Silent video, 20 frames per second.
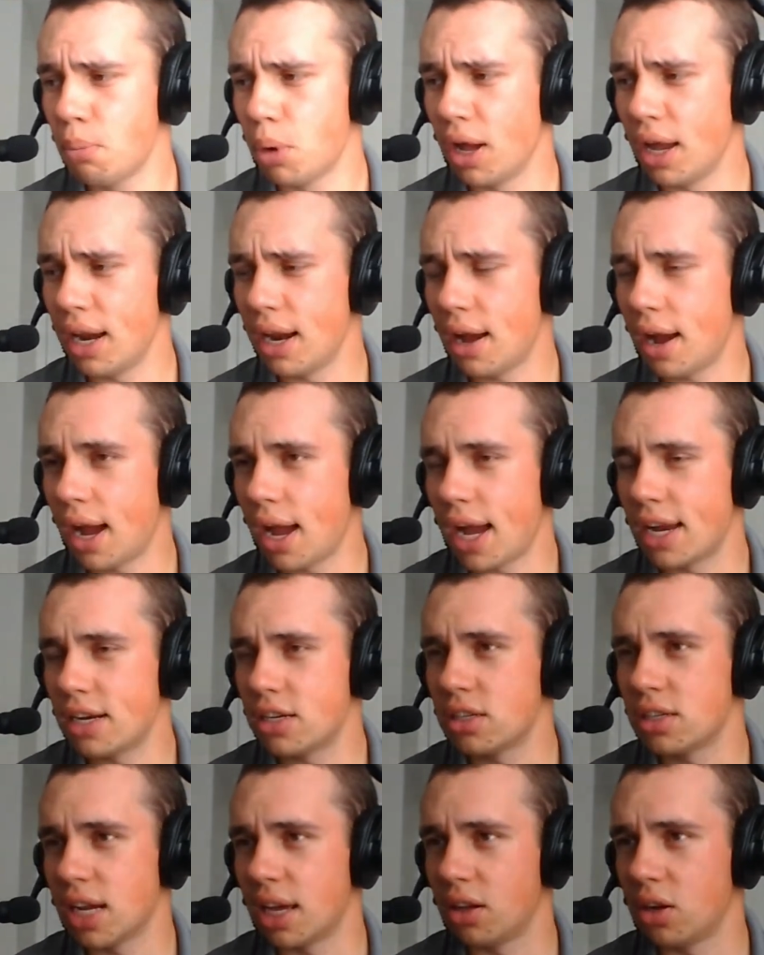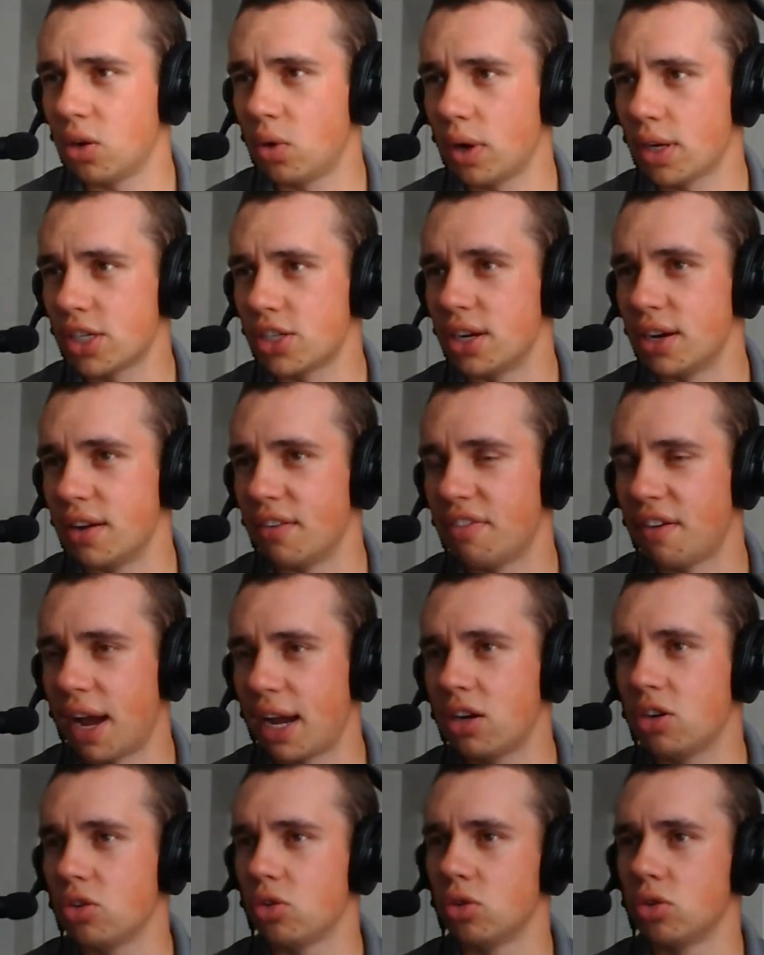But I just had the question, if
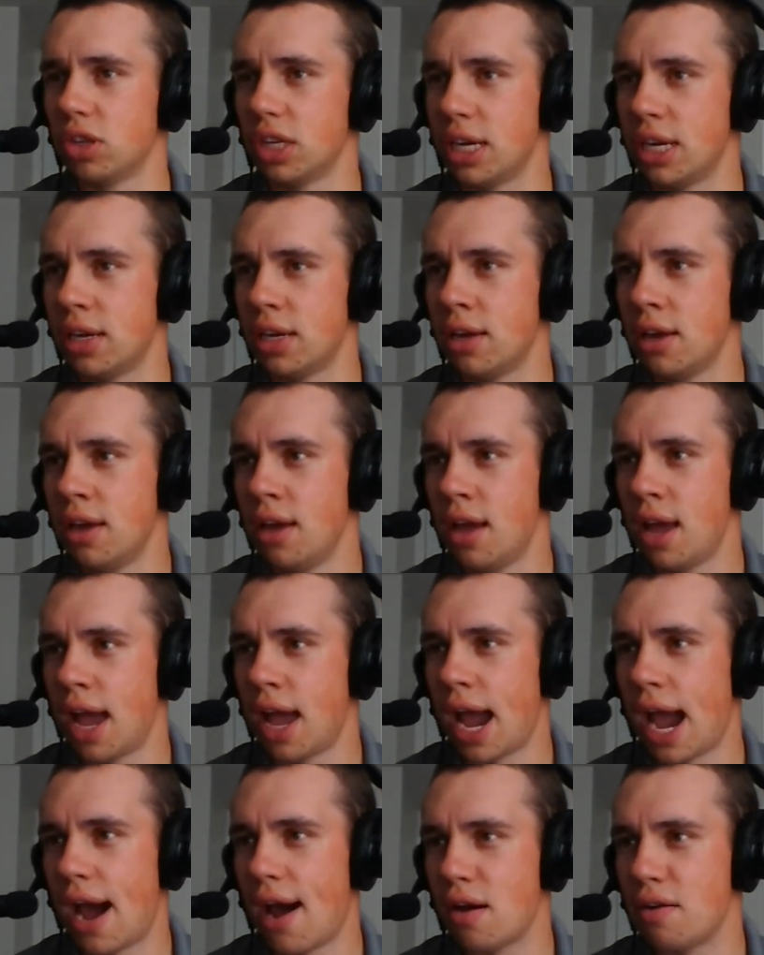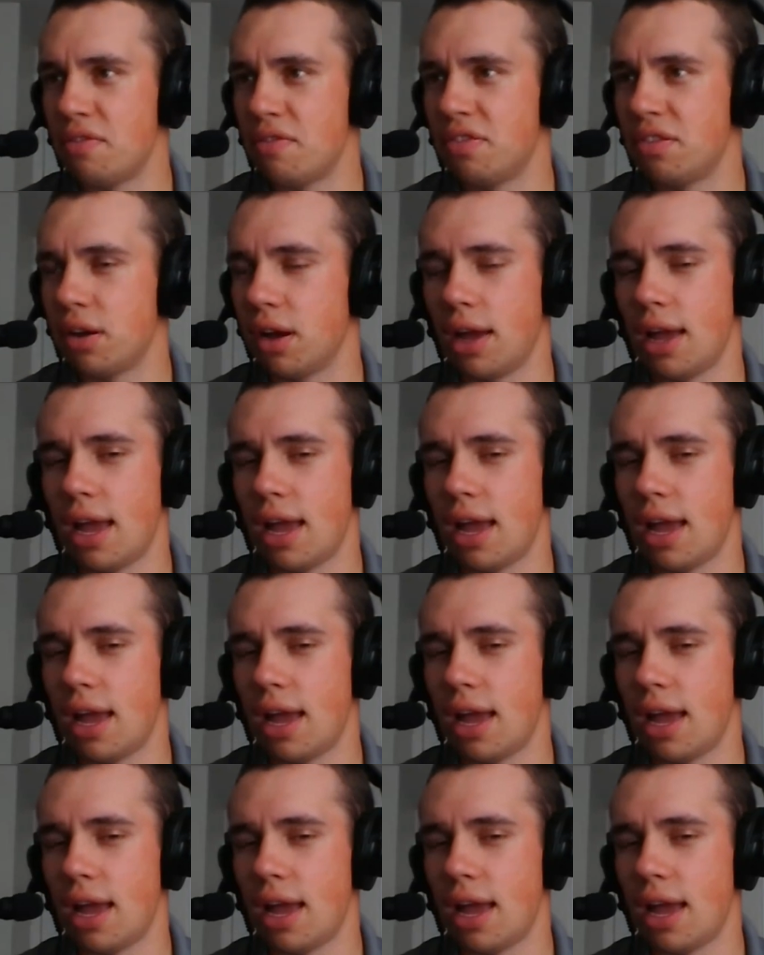I could only have